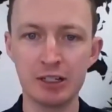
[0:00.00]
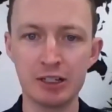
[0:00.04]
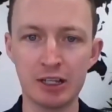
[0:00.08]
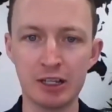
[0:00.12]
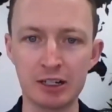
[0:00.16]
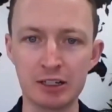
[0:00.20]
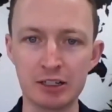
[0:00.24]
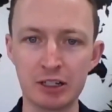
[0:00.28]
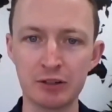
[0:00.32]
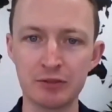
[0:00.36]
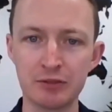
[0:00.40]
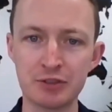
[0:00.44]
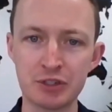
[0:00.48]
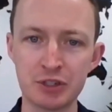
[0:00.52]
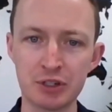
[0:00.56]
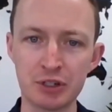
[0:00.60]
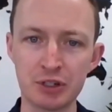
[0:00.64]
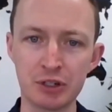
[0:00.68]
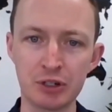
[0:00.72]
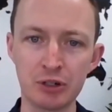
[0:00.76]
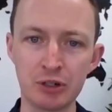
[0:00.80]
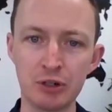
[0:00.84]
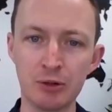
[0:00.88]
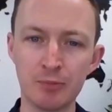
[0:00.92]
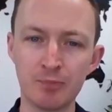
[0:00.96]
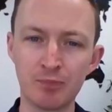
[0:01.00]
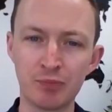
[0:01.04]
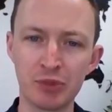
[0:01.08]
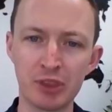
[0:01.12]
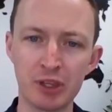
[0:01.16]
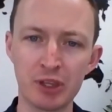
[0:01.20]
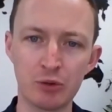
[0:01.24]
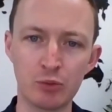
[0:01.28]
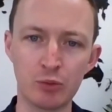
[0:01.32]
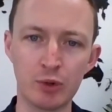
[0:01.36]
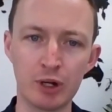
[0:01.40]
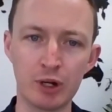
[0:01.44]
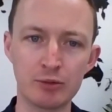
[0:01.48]
And if so,
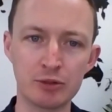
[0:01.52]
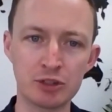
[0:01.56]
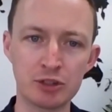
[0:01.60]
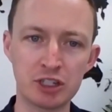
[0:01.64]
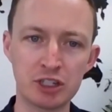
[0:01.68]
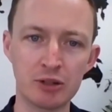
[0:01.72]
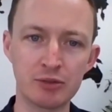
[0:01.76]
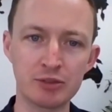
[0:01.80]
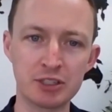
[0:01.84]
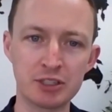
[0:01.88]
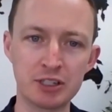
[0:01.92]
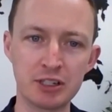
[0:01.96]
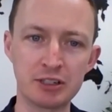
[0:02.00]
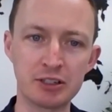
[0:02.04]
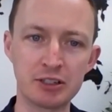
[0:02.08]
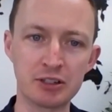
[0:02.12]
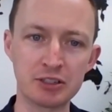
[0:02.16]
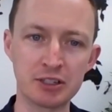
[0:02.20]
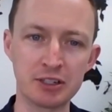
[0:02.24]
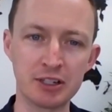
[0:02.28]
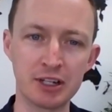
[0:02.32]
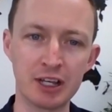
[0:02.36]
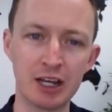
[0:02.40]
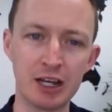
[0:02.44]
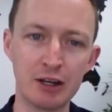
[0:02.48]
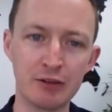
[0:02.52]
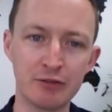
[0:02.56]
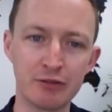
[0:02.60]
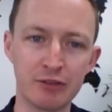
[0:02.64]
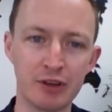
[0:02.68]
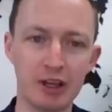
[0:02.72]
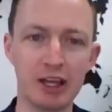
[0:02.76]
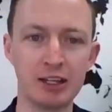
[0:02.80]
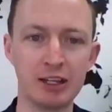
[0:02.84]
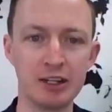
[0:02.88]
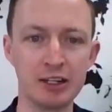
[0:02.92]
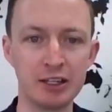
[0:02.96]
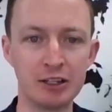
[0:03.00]
where a charity doesn't have
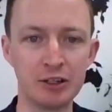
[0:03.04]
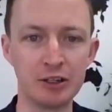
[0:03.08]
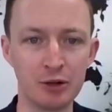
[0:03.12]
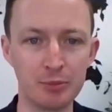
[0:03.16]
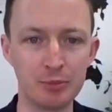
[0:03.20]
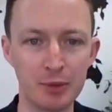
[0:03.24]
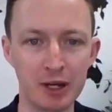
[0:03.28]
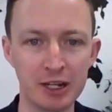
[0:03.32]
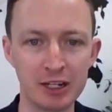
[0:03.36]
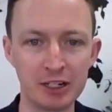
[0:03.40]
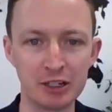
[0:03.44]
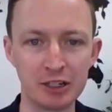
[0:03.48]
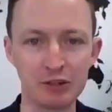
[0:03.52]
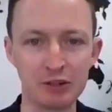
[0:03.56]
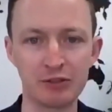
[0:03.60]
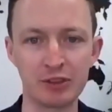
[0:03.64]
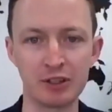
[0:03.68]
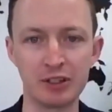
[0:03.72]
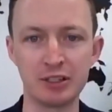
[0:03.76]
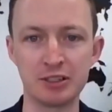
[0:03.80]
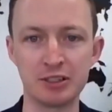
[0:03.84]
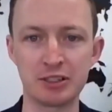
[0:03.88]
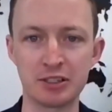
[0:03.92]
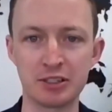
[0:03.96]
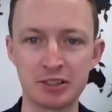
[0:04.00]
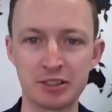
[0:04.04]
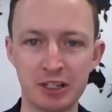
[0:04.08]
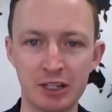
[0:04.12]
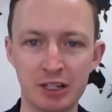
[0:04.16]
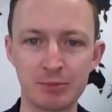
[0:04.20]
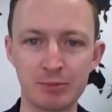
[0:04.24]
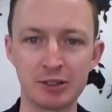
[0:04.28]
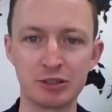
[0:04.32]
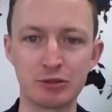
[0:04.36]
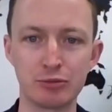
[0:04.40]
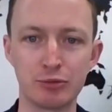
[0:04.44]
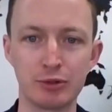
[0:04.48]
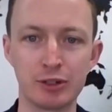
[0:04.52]
any or many of these
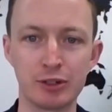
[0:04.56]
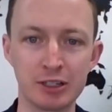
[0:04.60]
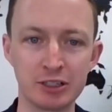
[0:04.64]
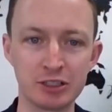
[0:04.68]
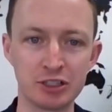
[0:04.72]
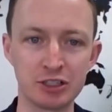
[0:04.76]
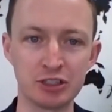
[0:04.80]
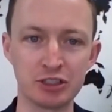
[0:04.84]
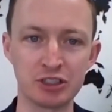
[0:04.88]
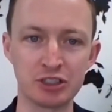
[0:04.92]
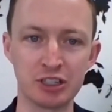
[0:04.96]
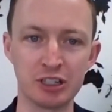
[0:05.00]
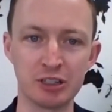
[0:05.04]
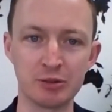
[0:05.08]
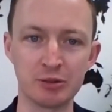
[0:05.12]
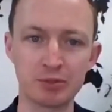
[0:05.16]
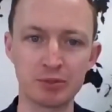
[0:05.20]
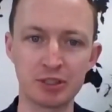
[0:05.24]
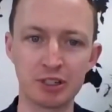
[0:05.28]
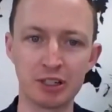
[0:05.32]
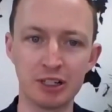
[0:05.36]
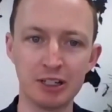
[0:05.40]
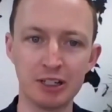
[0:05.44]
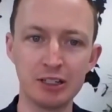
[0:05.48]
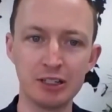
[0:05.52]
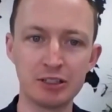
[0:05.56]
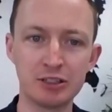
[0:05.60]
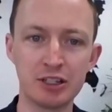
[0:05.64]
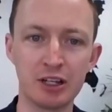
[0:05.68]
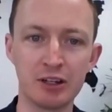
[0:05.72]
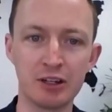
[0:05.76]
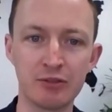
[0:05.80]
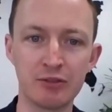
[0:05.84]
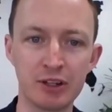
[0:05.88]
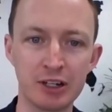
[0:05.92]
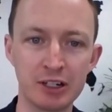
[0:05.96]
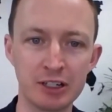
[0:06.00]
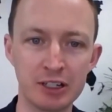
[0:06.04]
established relationships, do you
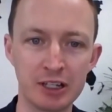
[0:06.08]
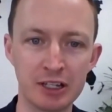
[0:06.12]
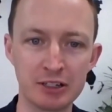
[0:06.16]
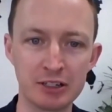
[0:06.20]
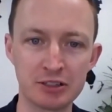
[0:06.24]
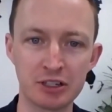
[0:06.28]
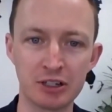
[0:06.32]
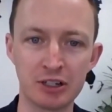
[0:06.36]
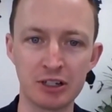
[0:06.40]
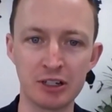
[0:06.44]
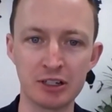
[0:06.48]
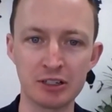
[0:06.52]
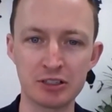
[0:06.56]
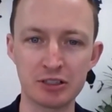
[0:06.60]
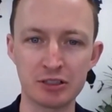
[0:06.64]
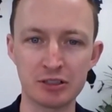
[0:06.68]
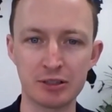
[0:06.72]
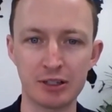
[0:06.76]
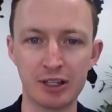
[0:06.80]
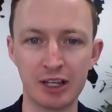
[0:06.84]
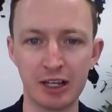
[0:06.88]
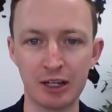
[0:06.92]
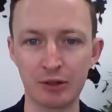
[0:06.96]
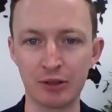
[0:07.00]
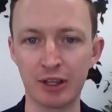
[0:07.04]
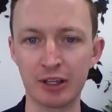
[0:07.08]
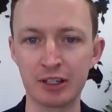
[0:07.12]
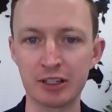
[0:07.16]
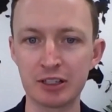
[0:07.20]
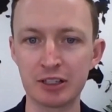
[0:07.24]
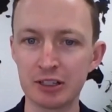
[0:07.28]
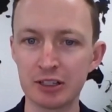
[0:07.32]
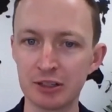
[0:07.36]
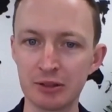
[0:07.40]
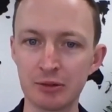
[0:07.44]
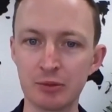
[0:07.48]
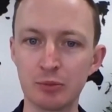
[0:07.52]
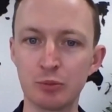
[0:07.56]
have any insights how they
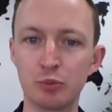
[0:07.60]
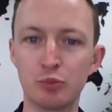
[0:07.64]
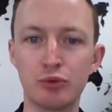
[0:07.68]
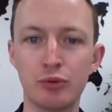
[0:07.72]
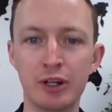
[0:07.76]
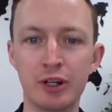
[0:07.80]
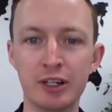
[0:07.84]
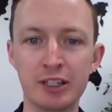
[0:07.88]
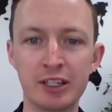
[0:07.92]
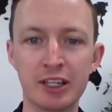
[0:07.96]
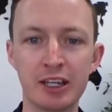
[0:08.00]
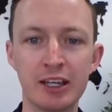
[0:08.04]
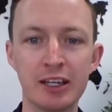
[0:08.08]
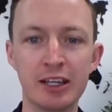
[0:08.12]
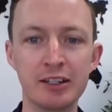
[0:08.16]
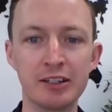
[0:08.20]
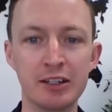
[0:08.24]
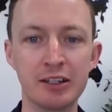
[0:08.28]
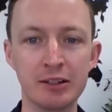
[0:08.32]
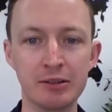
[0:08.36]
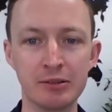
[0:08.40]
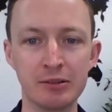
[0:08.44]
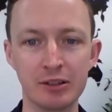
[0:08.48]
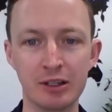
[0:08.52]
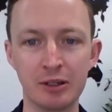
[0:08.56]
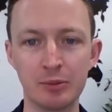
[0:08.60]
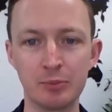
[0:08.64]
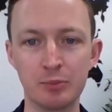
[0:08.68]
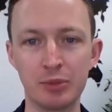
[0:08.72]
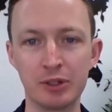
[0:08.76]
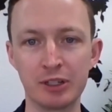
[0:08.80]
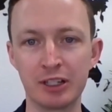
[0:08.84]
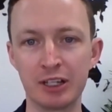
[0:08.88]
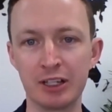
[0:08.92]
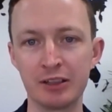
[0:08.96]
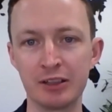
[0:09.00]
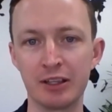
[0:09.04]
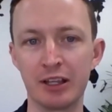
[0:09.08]
can break in and
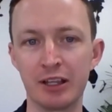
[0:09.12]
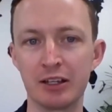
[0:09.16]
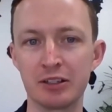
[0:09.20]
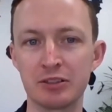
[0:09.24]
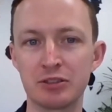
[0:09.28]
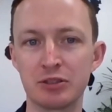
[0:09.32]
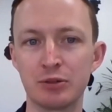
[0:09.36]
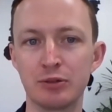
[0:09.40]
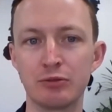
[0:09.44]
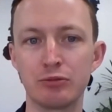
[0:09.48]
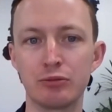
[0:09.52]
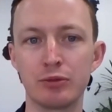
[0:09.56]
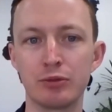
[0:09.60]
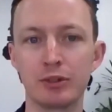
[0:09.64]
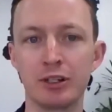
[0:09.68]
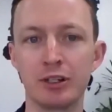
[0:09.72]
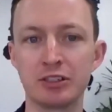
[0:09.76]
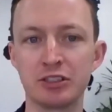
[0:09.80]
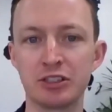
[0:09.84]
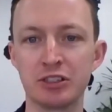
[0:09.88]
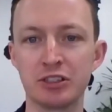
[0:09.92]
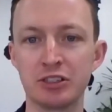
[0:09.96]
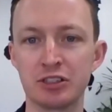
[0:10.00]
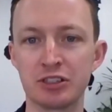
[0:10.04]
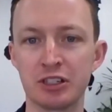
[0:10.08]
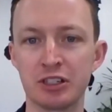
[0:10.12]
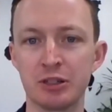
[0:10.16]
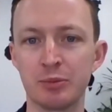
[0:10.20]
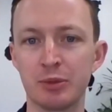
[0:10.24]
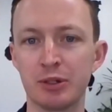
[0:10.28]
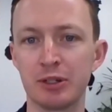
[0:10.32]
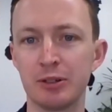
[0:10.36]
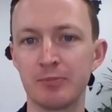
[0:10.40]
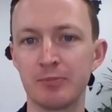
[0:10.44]
begin that sort of relationship?